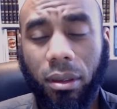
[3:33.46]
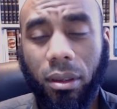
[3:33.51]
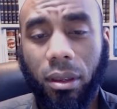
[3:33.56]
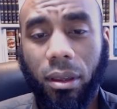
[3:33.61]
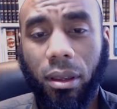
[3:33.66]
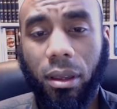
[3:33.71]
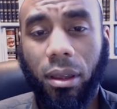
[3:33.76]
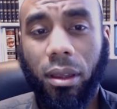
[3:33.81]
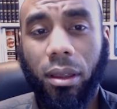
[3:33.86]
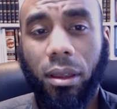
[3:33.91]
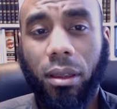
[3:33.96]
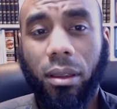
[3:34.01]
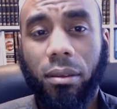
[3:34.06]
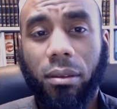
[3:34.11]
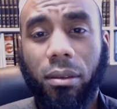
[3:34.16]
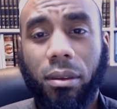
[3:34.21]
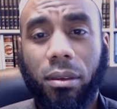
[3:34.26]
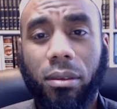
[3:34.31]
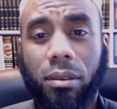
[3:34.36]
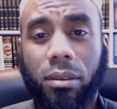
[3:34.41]

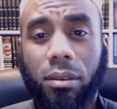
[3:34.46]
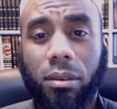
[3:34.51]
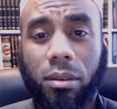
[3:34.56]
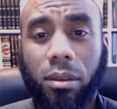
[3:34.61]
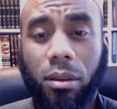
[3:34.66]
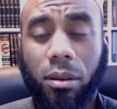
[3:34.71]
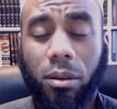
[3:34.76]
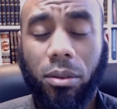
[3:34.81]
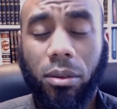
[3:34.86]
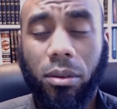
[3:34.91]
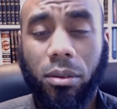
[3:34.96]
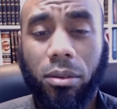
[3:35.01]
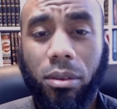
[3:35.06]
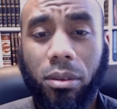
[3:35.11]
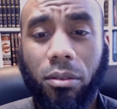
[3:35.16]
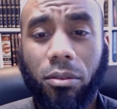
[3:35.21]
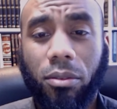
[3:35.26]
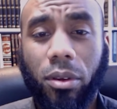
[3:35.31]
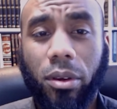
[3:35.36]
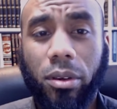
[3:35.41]
And, you know, the,
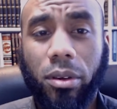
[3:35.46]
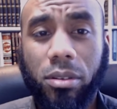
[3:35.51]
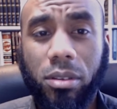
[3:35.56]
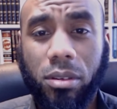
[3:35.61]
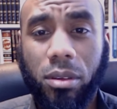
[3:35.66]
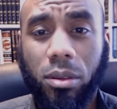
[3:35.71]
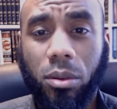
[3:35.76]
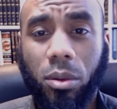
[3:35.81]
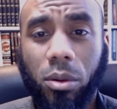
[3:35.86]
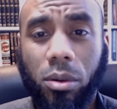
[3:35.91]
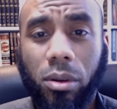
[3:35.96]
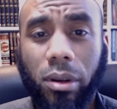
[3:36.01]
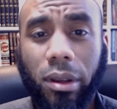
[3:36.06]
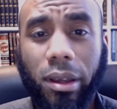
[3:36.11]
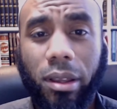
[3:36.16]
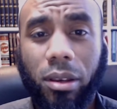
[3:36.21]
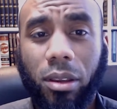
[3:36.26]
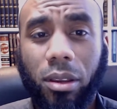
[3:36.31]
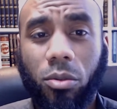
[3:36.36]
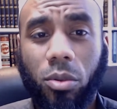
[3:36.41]
the verses in the
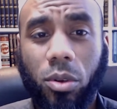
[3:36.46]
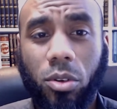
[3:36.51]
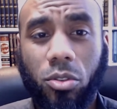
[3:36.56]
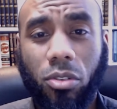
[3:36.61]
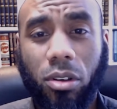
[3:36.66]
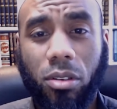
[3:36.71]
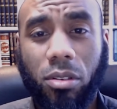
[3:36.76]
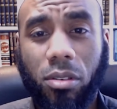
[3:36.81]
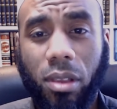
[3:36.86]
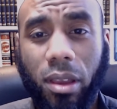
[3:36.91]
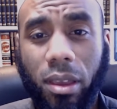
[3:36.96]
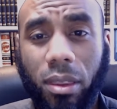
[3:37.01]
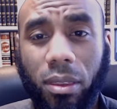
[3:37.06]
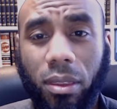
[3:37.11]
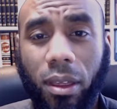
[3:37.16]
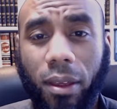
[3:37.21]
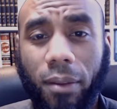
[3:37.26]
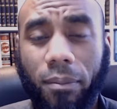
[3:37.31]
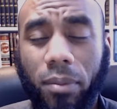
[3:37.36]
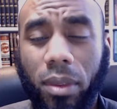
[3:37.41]
Quran, if you translate
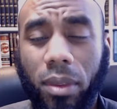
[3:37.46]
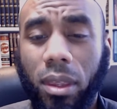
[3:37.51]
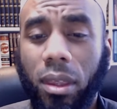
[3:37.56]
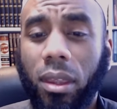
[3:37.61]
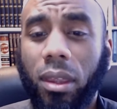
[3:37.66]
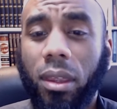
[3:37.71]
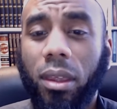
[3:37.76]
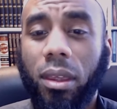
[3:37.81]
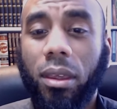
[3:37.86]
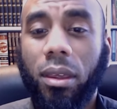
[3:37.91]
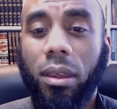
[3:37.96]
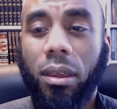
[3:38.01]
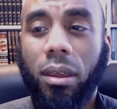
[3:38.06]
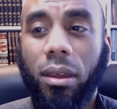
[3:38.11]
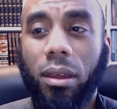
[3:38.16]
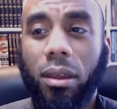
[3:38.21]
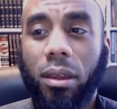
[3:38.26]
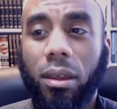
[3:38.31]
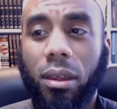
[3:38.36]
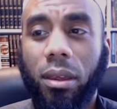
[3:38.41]
them,
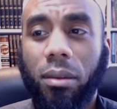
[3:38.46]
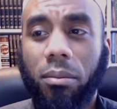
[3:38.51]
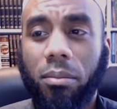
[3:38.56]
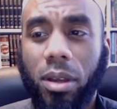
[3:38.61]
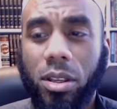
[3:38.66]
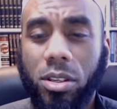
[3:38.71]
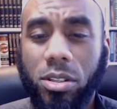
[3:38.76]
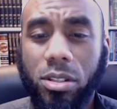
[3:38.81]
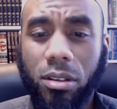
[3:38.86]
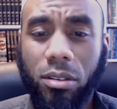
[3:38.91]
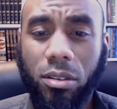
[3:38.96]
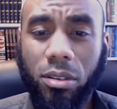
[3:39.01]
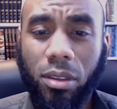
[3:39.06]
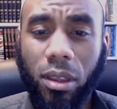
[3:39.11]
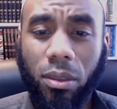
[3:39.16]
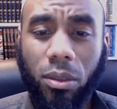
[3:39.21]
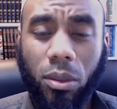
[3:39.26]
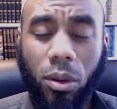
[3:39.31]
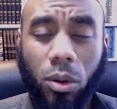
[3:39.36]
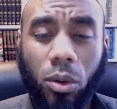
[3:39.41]
it mentions
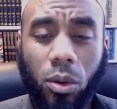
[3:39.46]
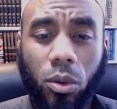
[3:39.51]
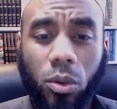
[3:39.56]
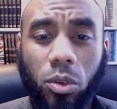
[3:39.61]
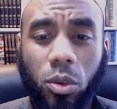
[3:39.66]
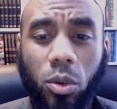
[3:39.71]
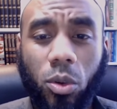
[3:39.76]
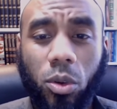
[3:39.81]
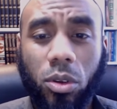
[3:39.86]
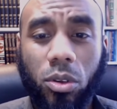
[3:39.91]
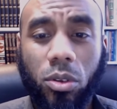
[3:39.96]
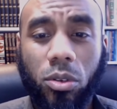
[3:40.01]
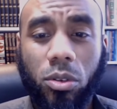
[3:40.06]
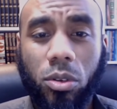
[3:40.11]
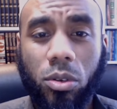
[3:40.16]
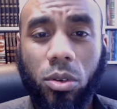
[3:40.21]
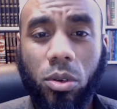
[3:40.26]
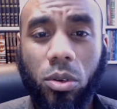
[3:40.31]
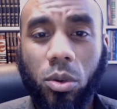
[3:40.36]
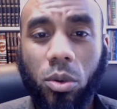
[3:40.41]
that those who
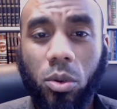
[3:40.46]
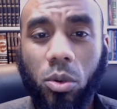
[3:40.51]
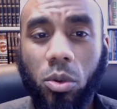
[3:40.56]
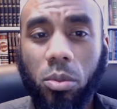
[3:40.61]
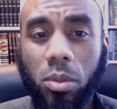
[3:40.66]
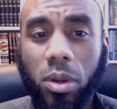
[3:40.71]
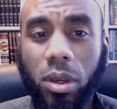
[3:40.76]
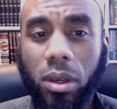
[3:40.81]
consume